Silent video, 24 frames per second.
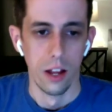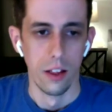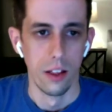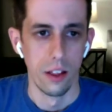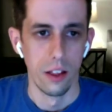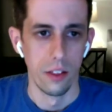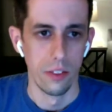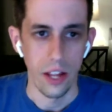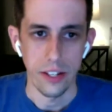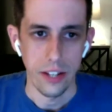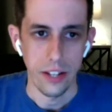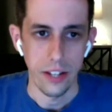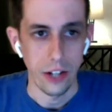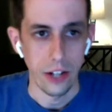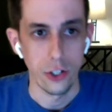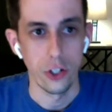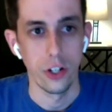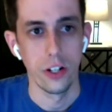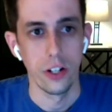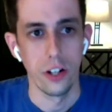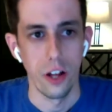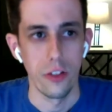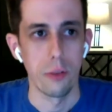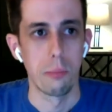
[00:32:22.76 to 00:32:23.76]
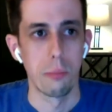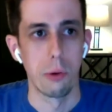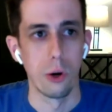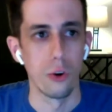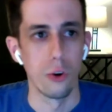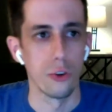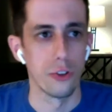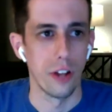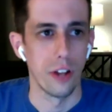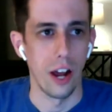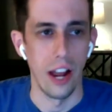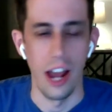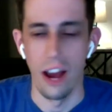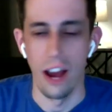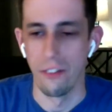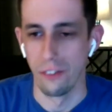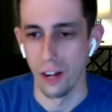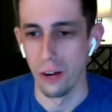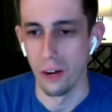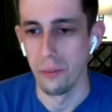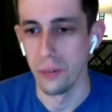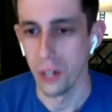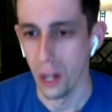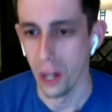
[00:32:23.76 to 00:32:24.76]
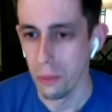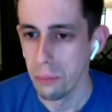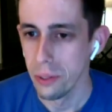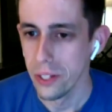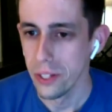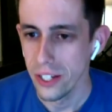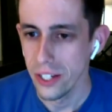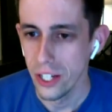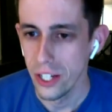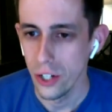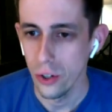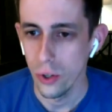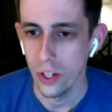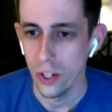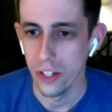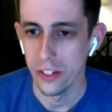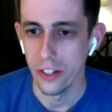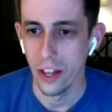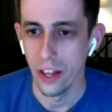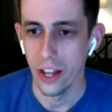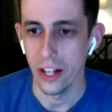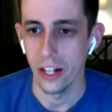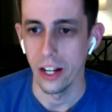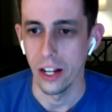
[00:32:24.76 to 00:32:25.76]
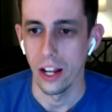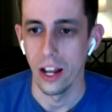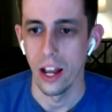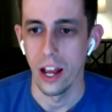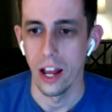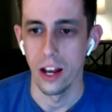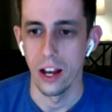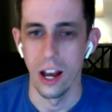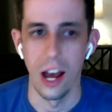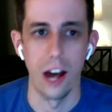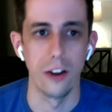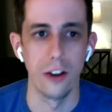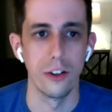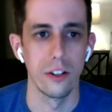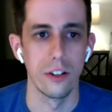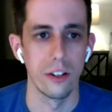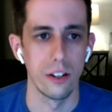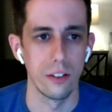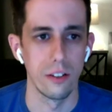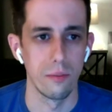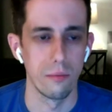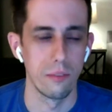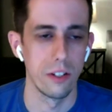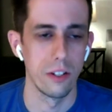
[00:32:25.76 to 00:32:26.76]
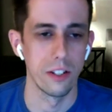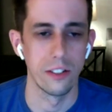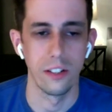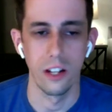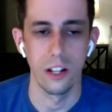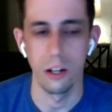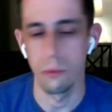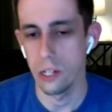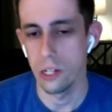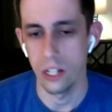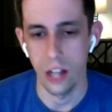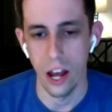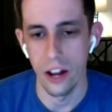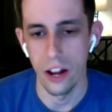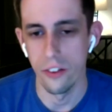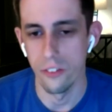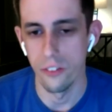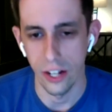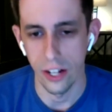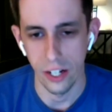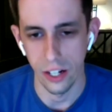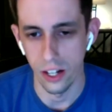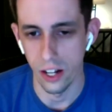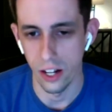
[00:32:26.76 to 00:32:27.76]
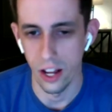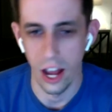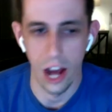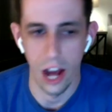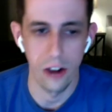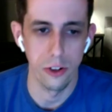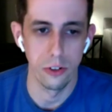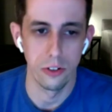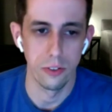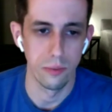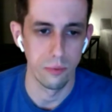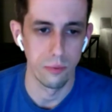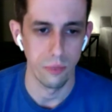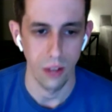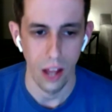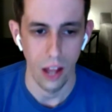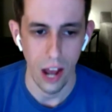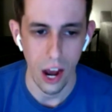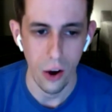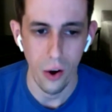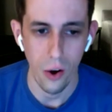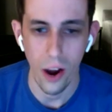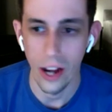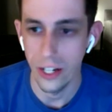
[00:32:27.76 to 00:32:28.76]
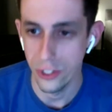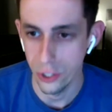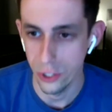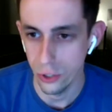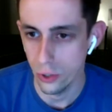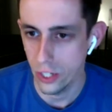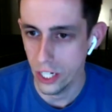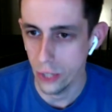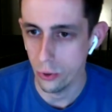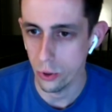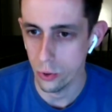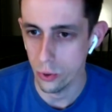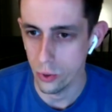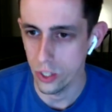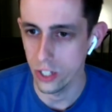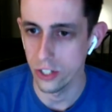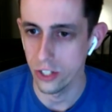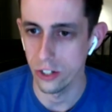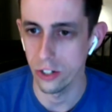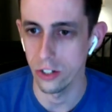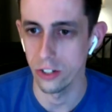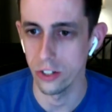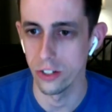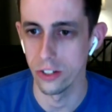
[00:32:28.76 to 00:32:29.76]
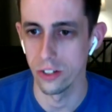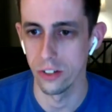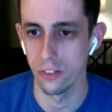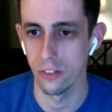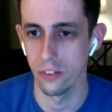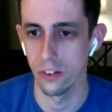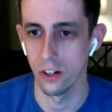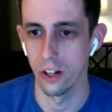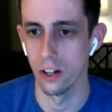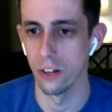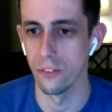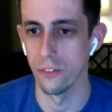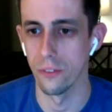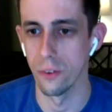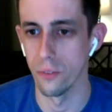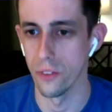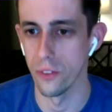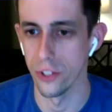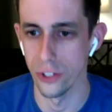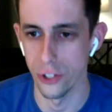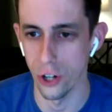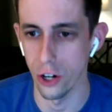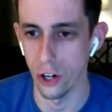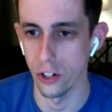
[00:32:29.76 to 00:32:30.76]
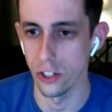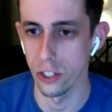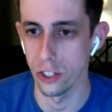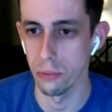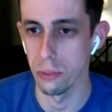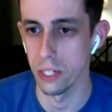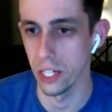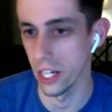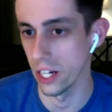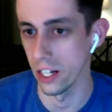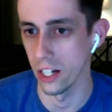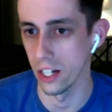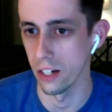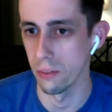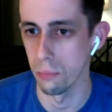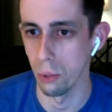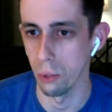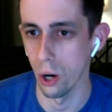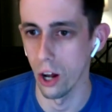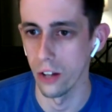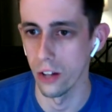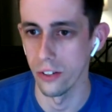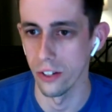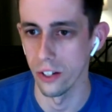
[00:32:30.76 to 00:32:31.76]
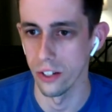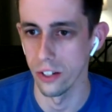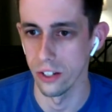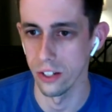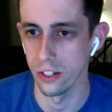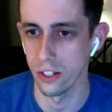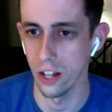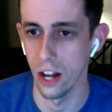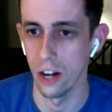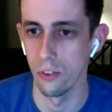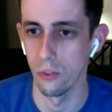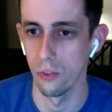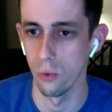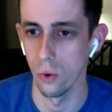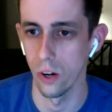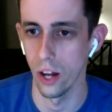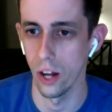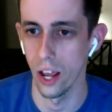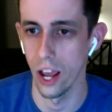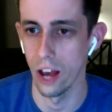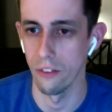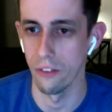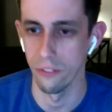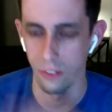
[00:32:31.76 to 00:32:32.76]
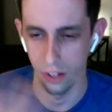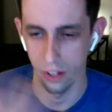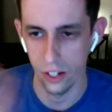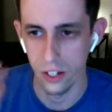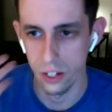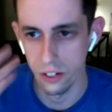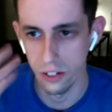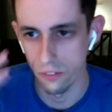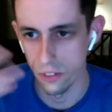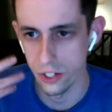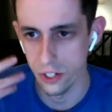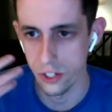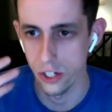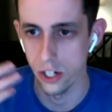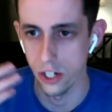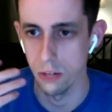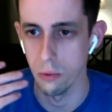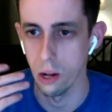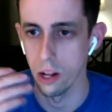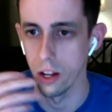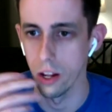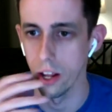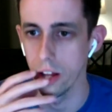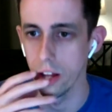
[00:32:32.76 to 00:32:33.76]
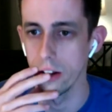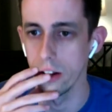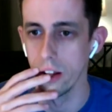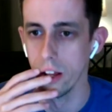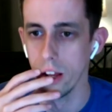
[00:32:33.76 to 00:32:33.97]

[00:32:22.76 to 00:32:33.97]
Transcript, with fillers: That's actually another post I have coming up in the queue, is like it's going to be kind of like a how I do keyword research from the start to beginning process is kind of what I have envisioned in my head.